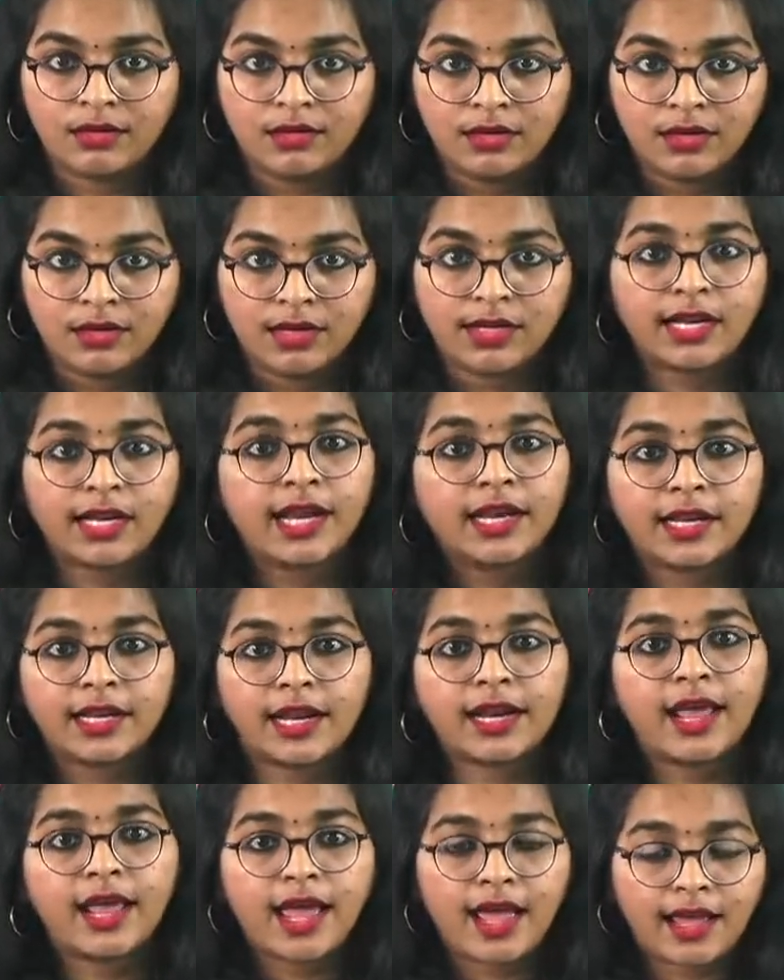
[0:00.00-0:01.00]
Right, and
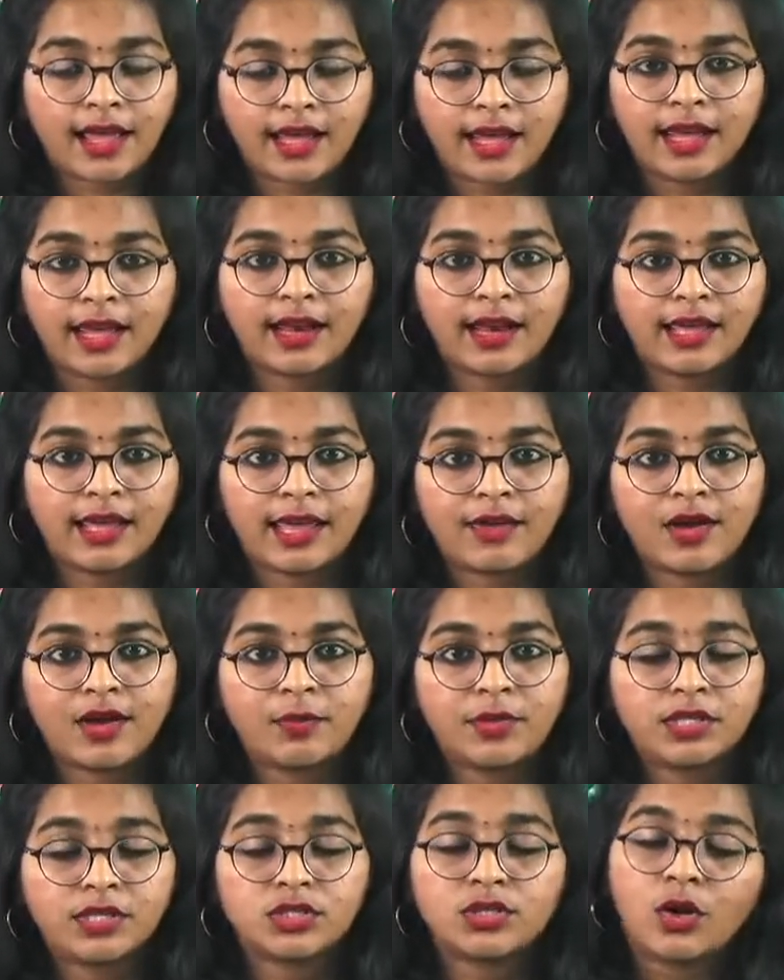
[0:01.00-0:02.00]
again like
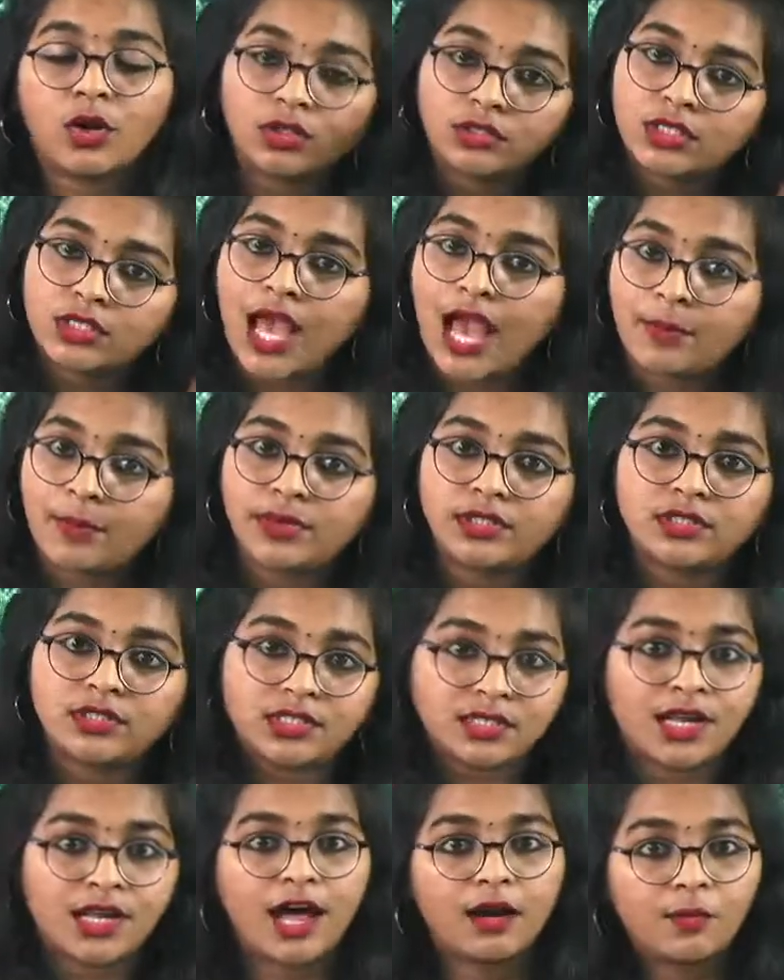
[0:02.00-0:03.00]
evaporation also happens
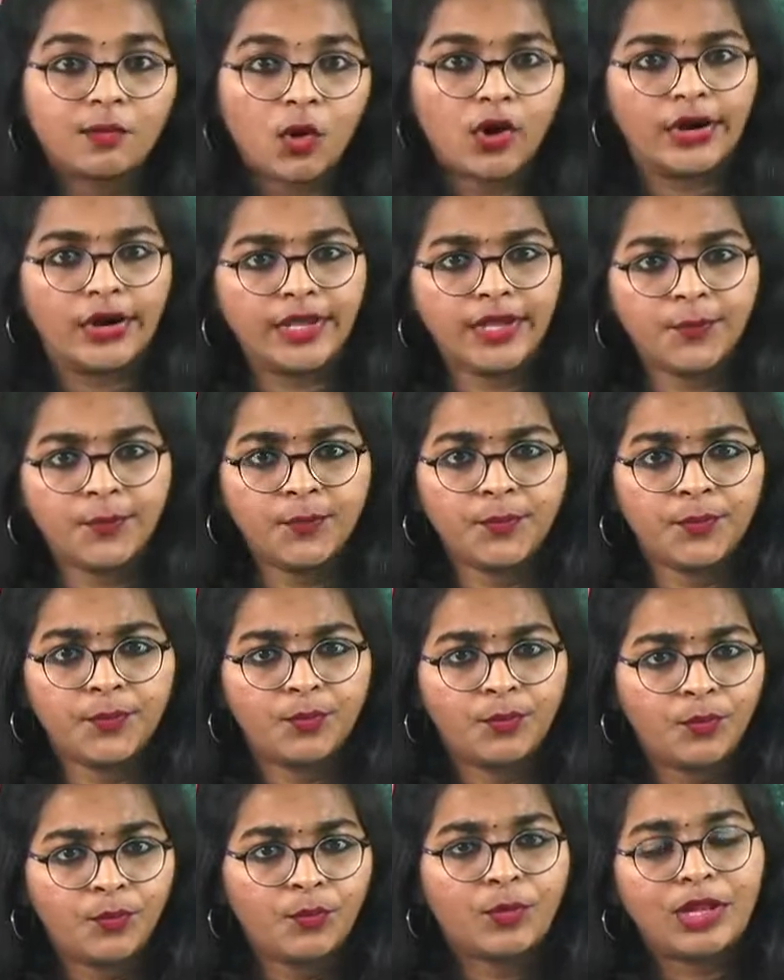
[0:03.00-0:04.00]
in our body.
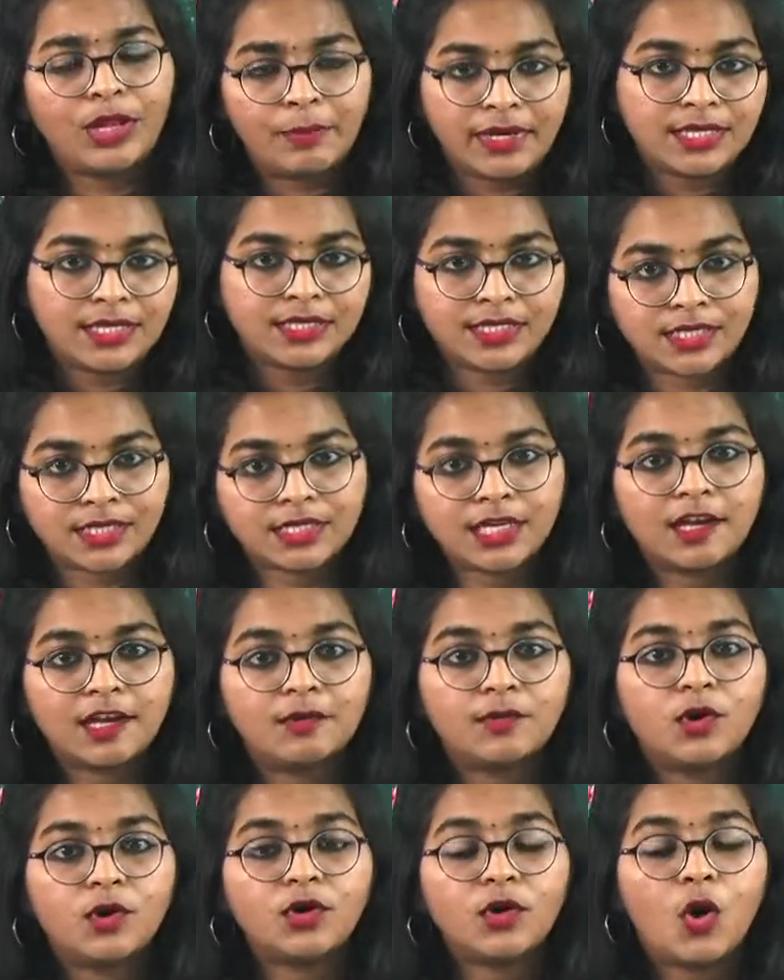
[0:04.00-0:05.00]
We will be discussing
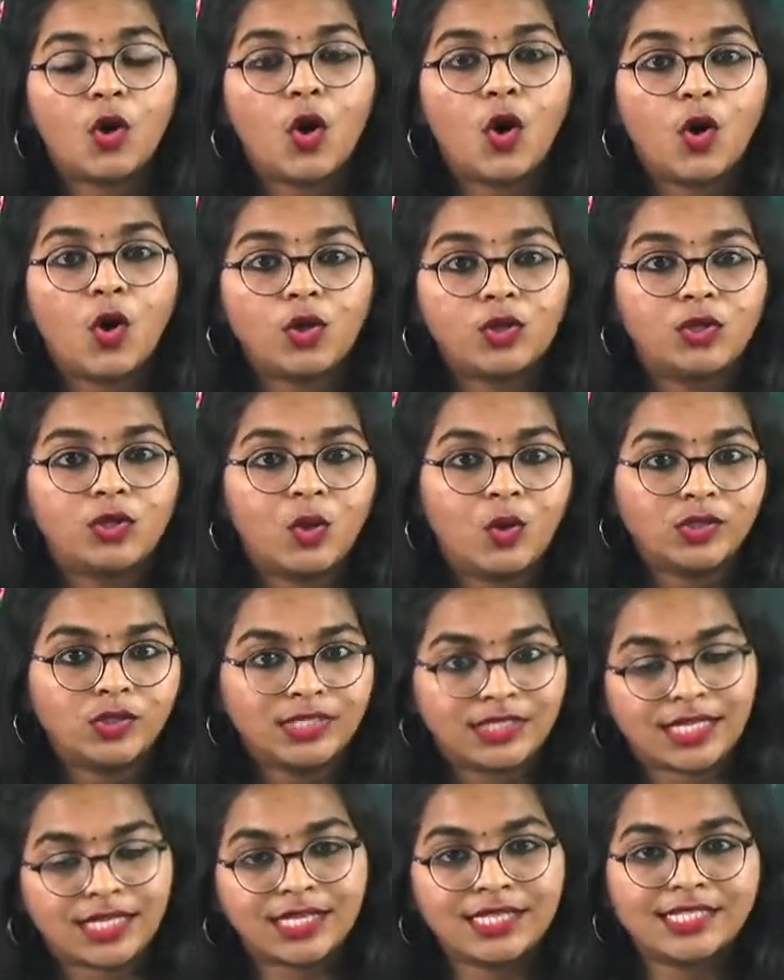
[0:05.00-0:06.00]
about all those
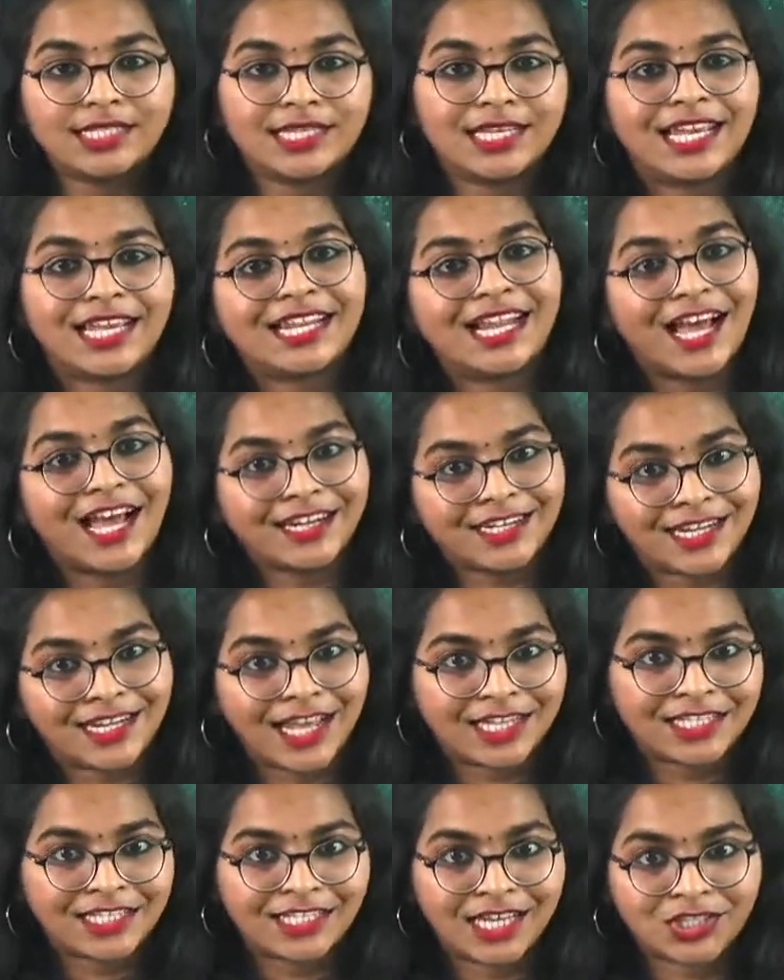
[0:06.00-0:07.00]
things in our
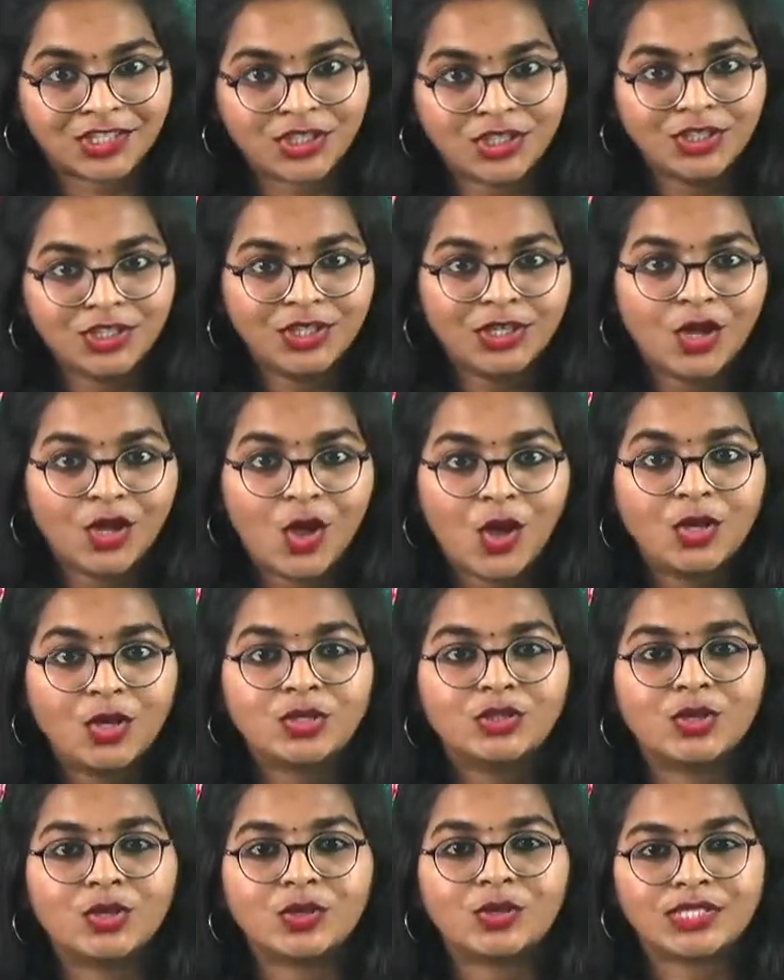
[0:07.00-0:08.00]
next session.
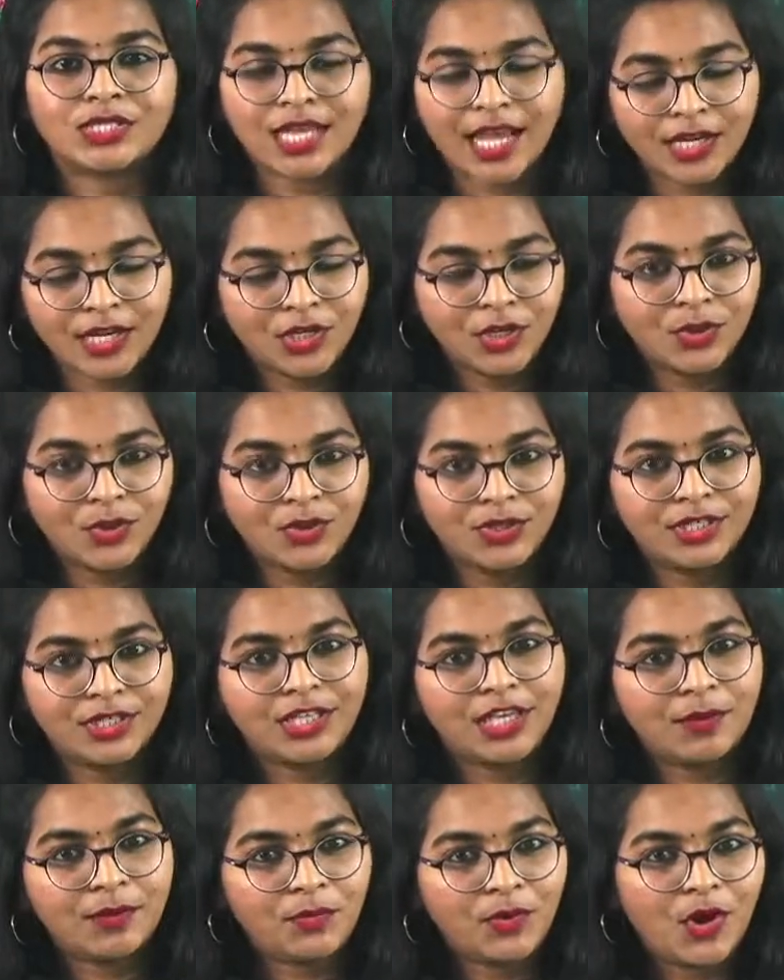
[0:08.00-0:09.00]
So stay tuned,
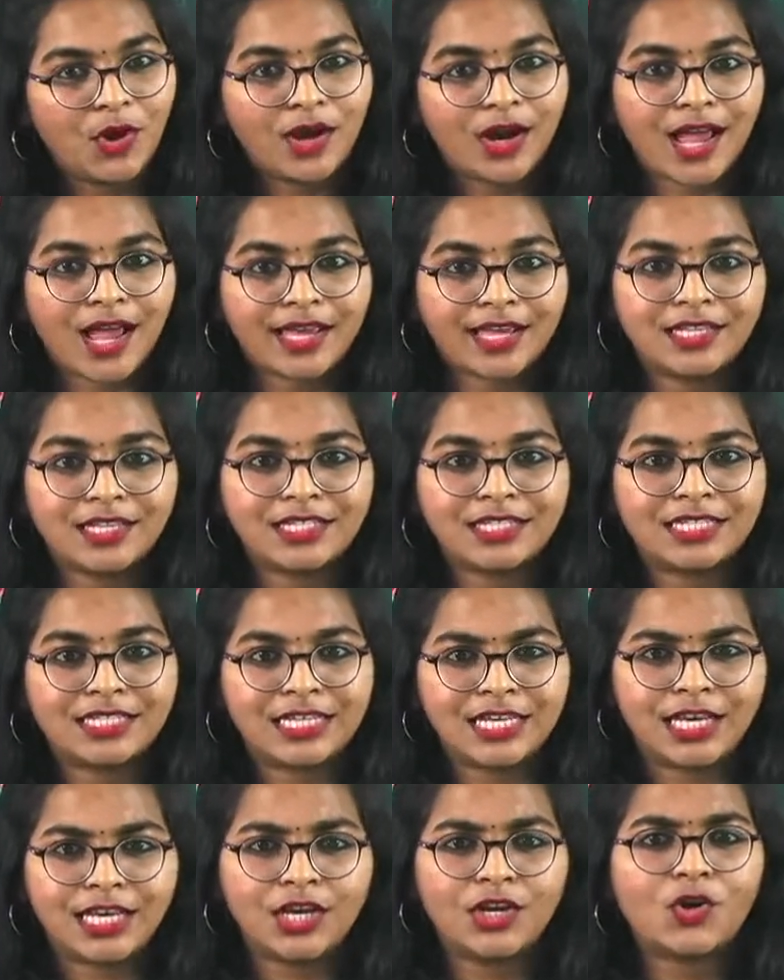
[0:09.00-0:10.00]
keep your eyes
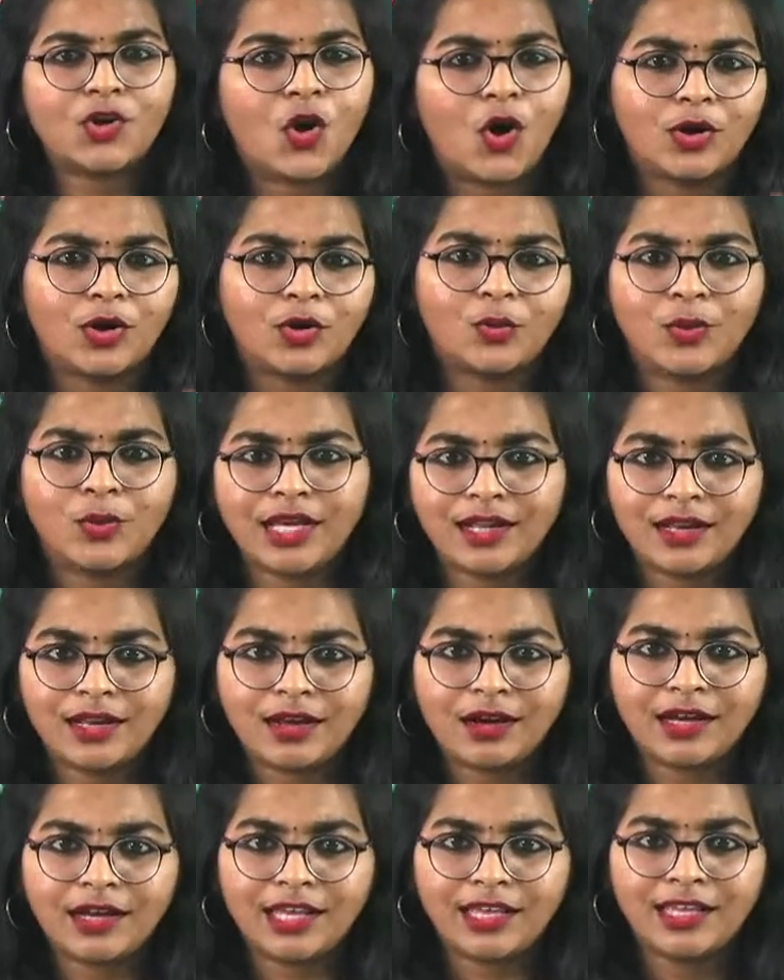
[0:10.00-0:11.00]
keen on
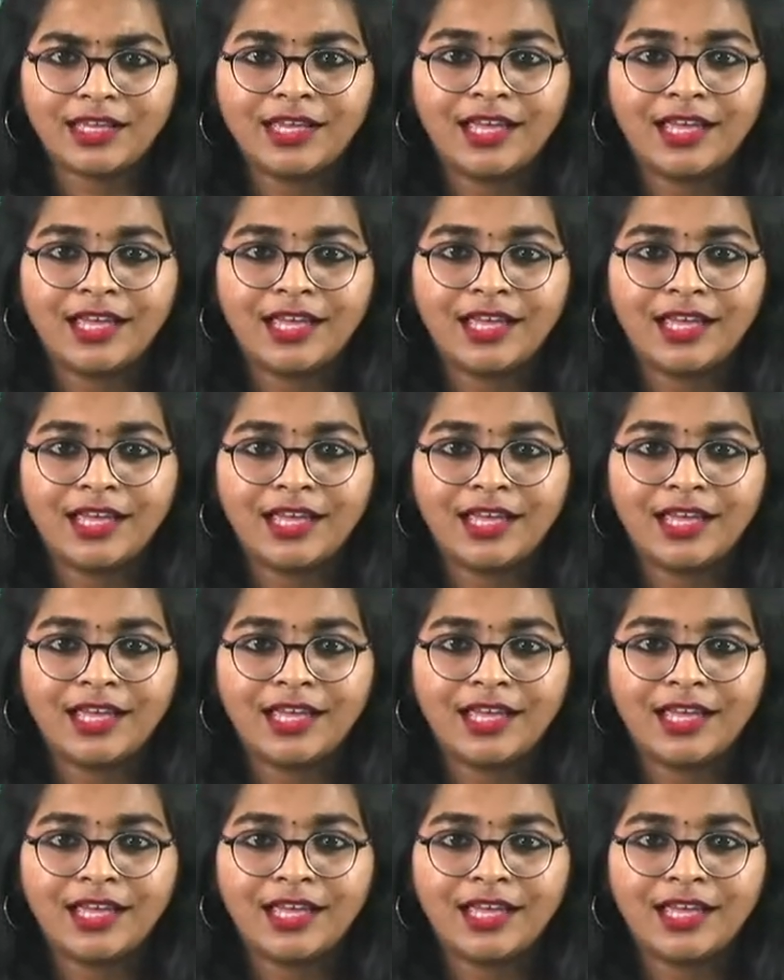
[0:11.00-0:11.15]
Learning,